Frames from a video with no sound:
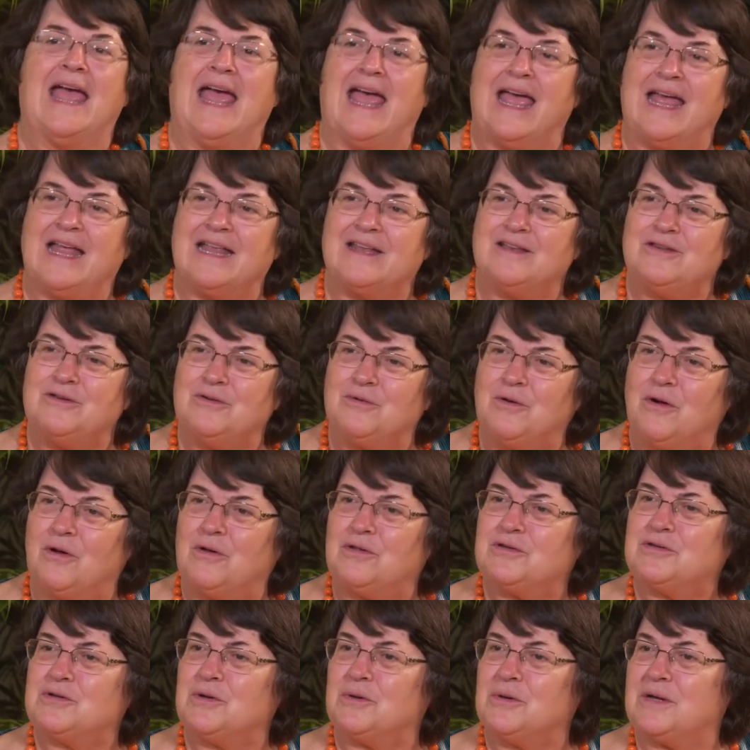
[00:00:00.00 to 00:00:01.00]
And you
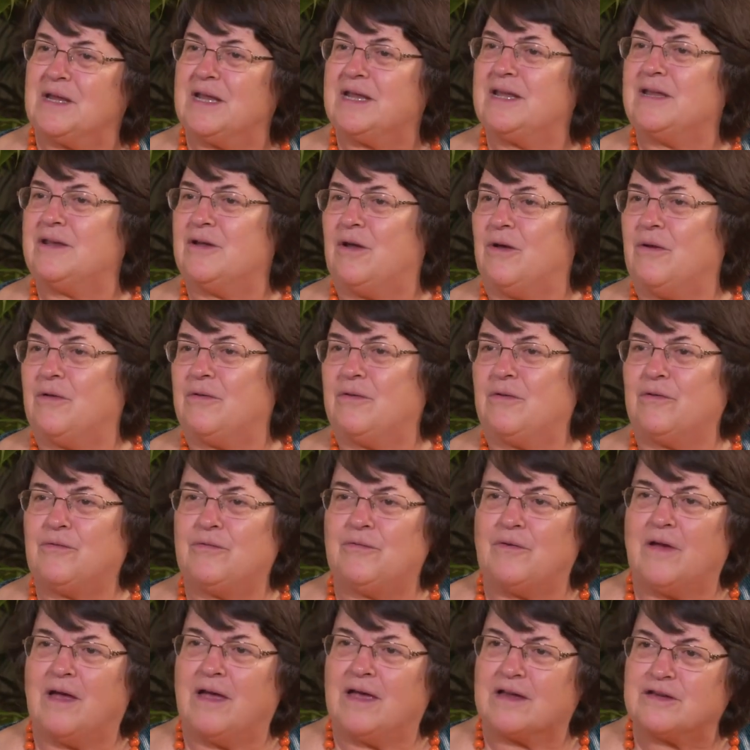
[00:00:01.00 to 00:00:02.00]
also are getting all
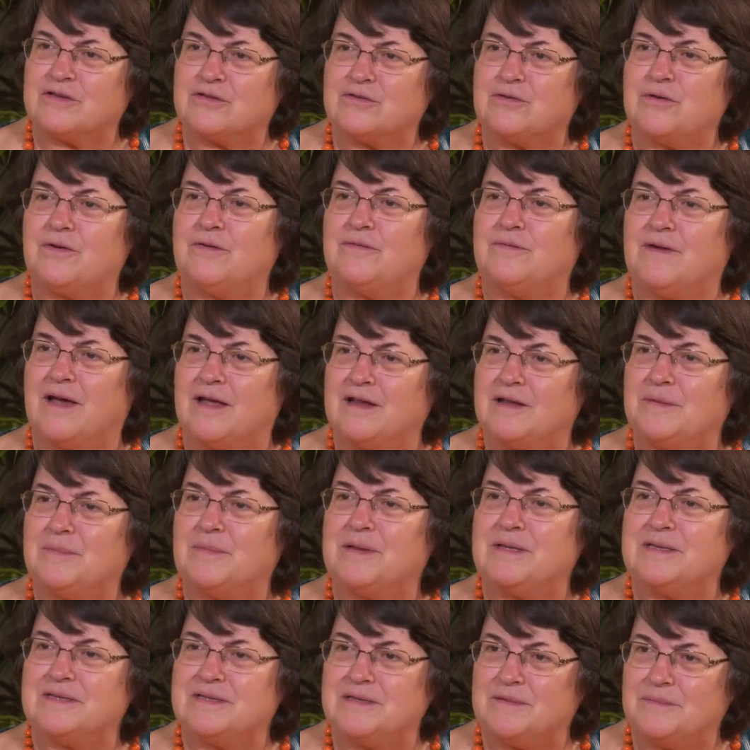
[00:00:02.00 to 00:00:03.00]
those extra
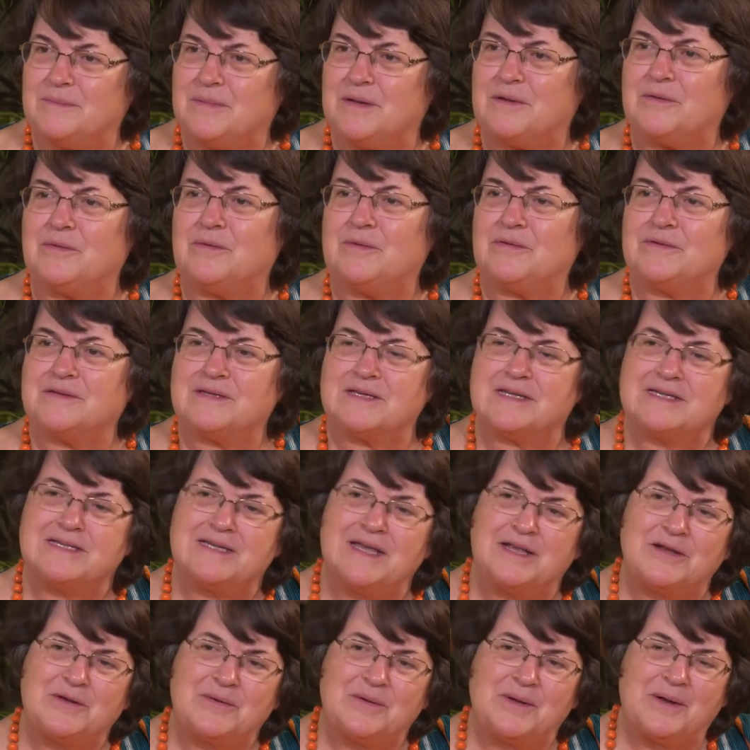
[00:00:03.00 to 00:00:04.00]
vitamins and minerals,
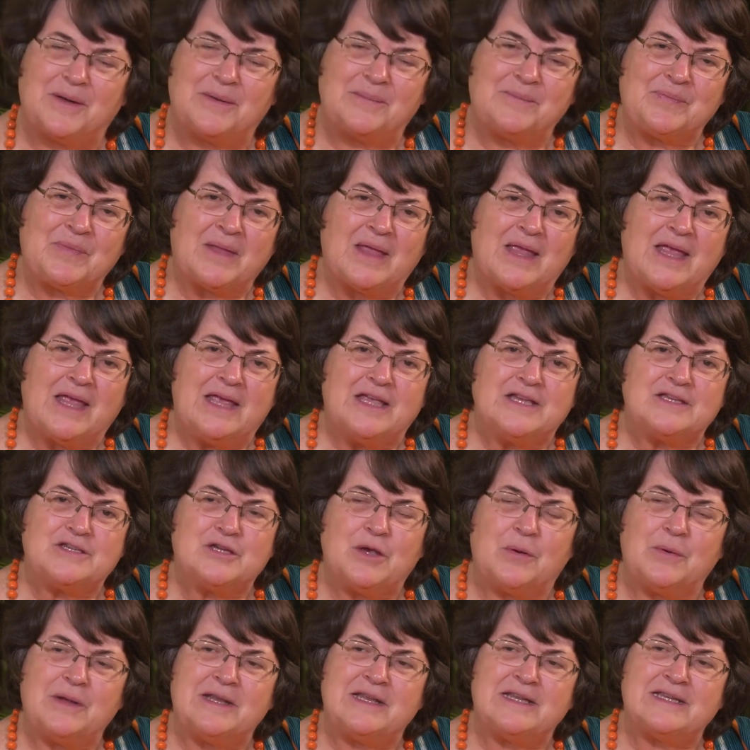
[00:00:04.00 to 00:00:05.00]
etc.
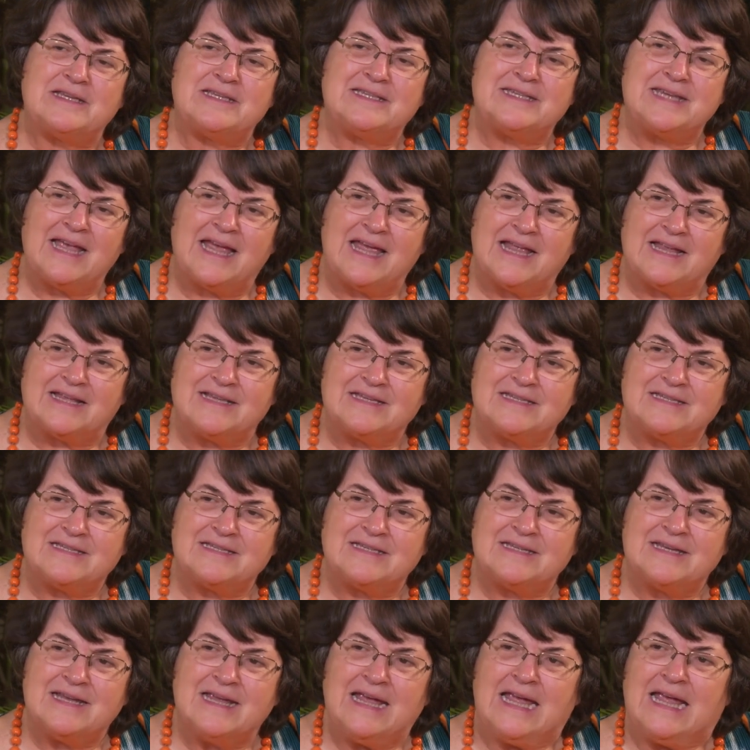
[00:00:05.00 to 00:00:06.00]
So in a
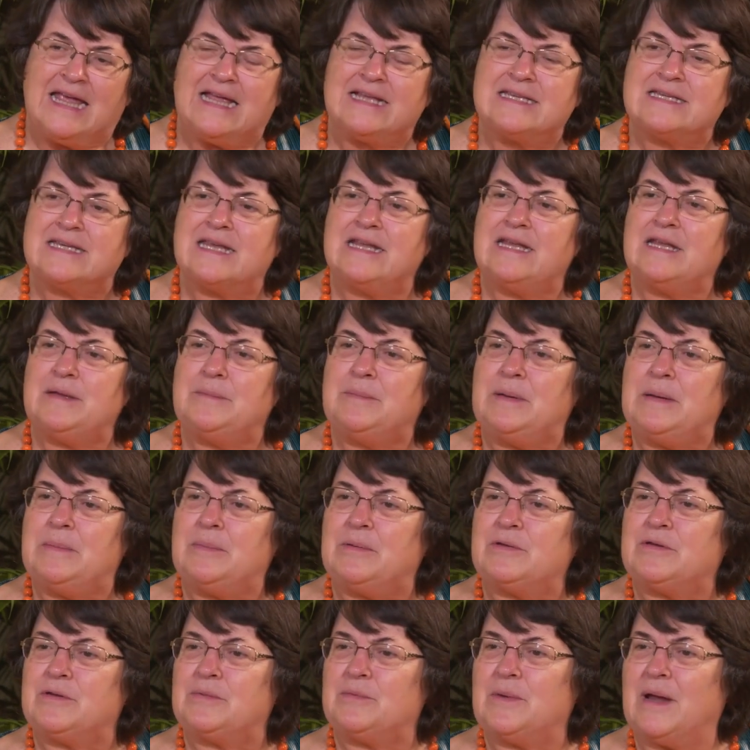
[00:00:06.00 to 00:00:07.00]
sense, it's getting
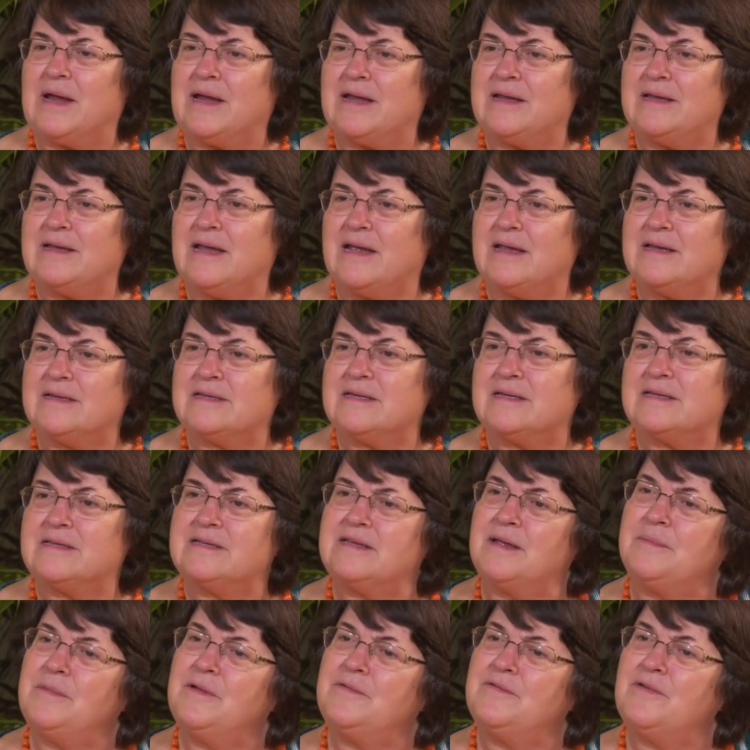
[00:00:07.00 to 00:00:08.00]
people to recognize that
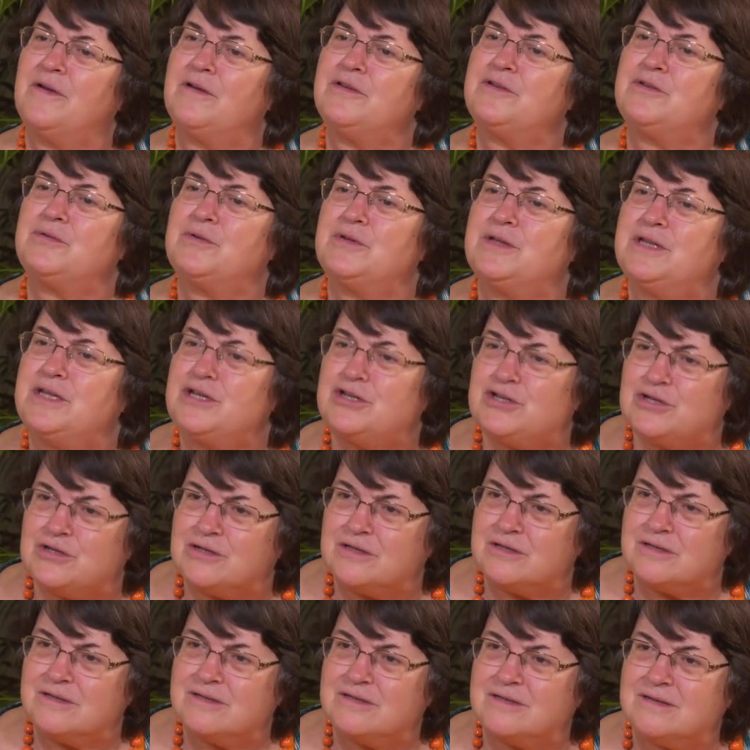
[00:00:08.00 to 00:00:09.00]
some of our
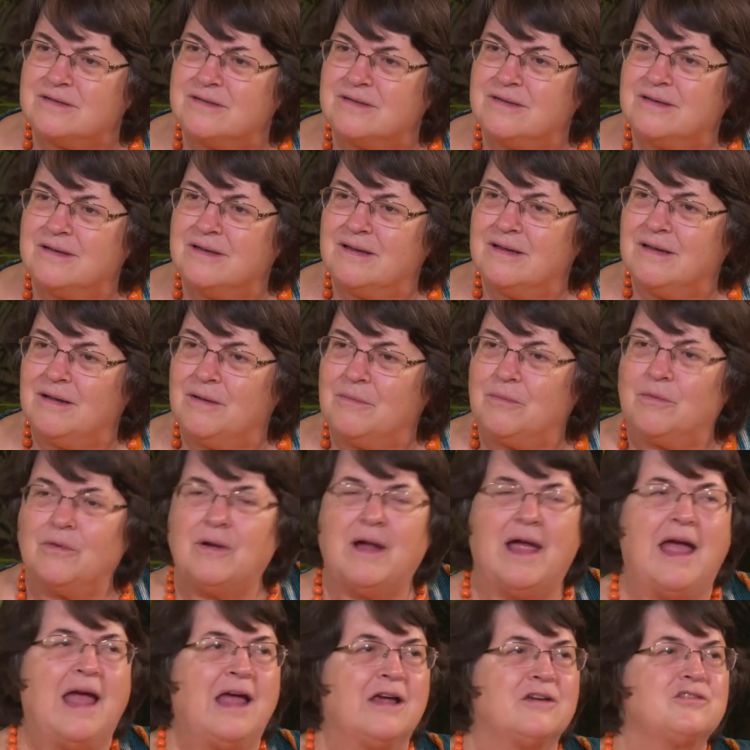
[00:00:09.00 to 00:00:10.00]
traditions
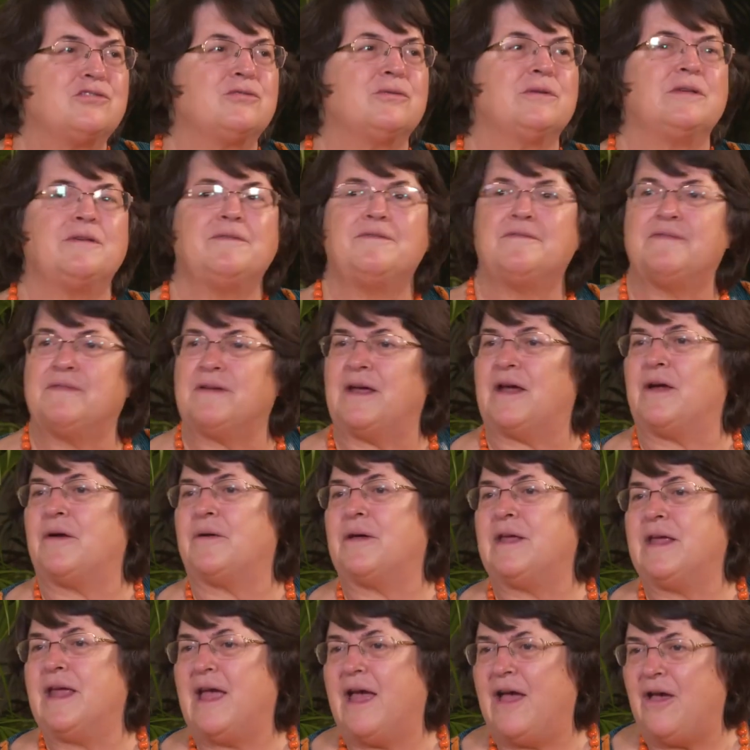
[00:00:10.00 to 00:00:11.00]
were actually
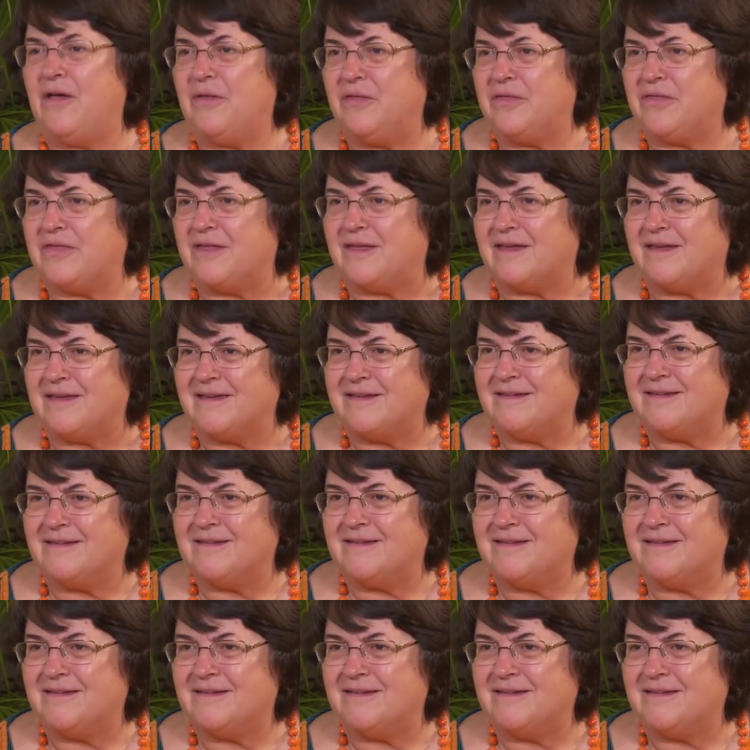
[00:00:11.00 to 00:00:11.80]
very healthy.